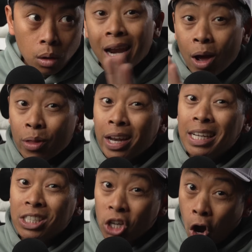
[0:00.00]
Now that
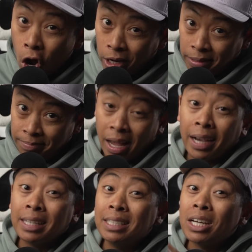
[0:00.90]
he's gone,
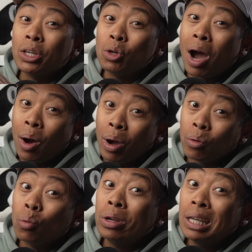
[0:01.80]
I can tell you how I
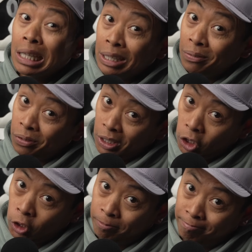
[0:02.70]
really
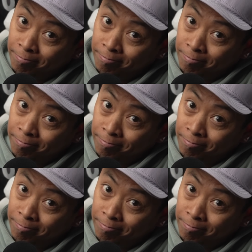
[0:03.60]
feel.